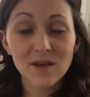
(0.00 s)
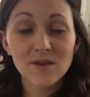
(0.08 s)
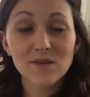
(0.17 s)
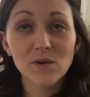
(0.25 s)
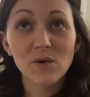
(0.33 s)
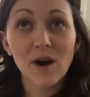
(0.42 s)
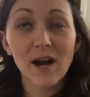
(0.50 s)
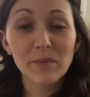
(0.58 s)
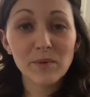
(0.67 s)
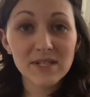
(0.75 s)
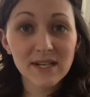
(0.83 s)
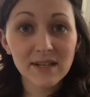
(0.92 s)
So I
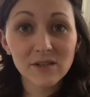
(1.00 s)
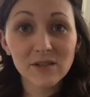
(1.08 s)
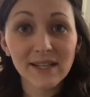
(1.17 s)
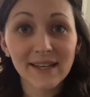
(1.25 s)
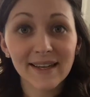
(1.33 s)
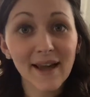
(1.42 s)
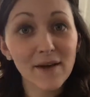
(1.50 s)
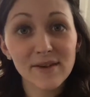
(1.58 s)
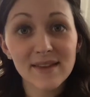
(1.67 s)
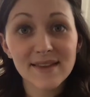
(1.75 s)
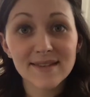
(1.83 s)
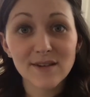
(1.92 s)
particularly like
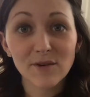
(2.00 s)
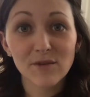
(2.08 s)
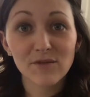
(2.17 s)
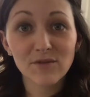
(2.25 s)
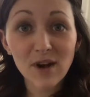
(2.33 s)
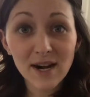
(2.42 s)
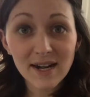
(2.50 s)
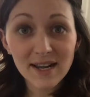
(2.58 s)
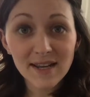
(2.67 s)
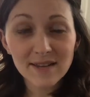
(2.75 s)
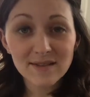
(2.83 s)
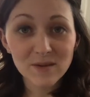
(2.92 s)
having this on a
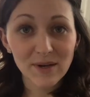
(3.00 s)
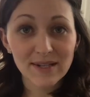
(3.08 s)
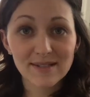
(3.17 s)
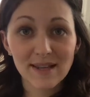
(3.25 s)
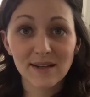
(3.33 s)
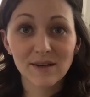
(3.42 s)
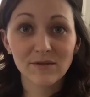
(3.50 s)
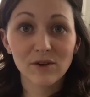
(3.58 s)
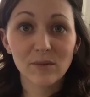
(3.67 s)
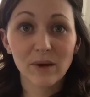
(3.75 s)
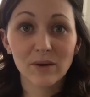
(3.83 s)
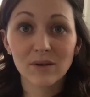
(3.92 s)
Friday, so I set it for
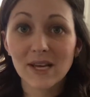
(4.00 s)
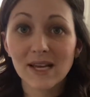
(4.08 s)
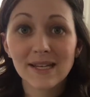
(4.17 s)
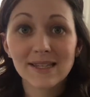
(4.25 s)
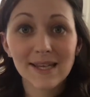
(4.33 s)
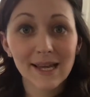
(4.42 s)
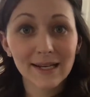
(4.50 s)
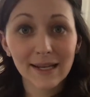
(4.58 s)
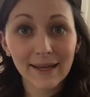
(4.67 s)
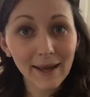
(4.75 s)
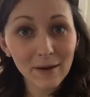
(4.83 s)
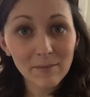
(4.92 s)
about 10
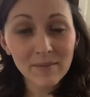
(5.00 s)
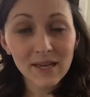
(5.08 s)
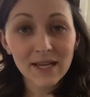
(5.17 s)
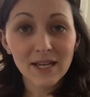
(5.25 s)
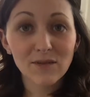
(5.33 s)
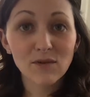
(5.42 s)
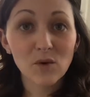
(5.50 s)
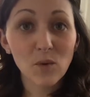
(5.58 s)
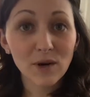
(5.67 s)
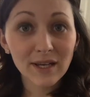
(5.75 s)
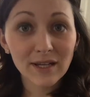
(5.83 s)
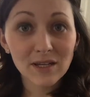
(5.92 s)
a.m. If you're
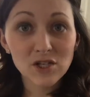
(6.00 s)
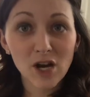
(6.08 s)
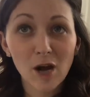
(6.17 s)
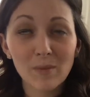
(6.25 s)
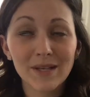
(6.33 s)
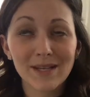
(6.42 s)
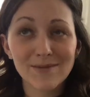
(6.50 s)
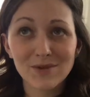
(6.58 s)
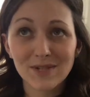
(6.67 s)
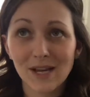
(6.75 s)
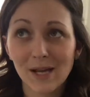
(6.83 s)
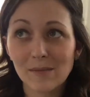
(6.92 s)
working a job, it gives you
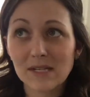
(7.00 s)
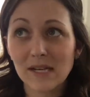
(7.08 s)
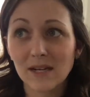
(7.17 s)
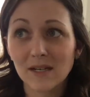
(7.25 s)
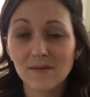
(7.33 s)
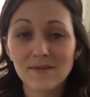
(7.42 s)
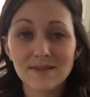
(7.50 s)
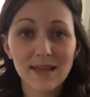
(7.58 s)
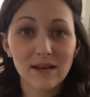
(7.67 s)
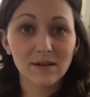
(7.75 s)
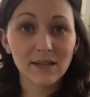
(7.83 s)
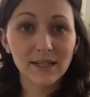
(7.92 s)
time to kind of
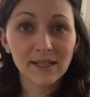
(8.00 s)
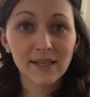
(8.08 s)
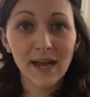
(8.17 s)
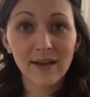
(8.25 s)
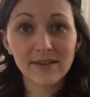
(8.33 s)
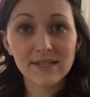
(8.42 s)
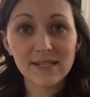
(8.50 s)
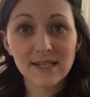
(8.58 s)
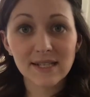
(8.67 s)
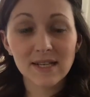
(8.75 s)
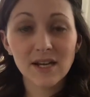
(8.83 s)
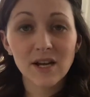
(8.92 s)
settle in, have a
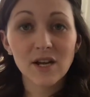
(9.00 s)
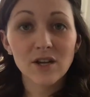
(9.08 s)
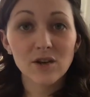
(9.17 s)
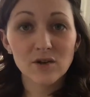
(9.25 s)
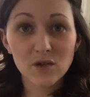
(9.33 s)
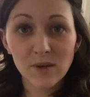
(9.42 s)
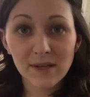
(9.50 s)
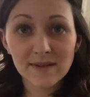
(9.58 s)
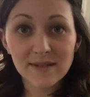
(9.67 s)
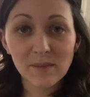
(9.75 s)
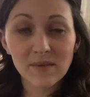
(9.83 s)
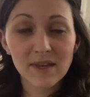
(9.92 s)
tea, you're doing
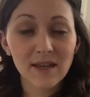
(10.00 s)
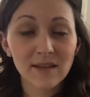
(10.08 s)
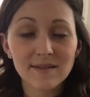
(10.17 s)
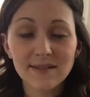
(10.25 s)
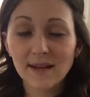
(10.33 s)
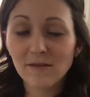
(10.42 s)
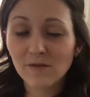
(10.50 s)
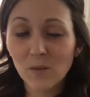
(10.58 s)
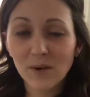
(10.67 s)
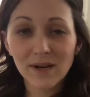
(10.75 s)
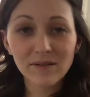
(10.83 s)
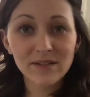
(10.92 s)
something, set it for
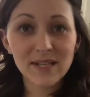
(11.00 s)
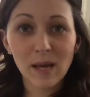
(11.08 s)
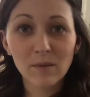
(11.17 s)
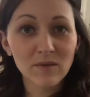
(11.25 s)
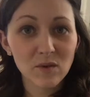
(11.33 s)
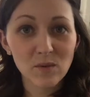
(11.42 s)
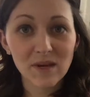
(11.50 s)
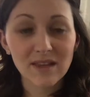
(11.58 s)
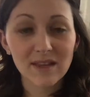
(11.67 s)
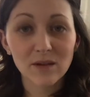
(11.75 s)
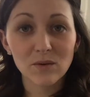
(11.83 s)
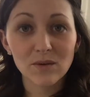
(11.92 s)
whatever time of the
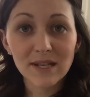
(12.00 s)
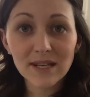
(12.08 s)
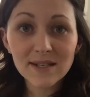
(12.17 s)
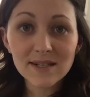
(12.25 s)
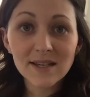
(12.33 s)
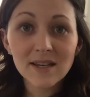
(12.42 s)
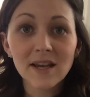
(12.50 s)
week that you need.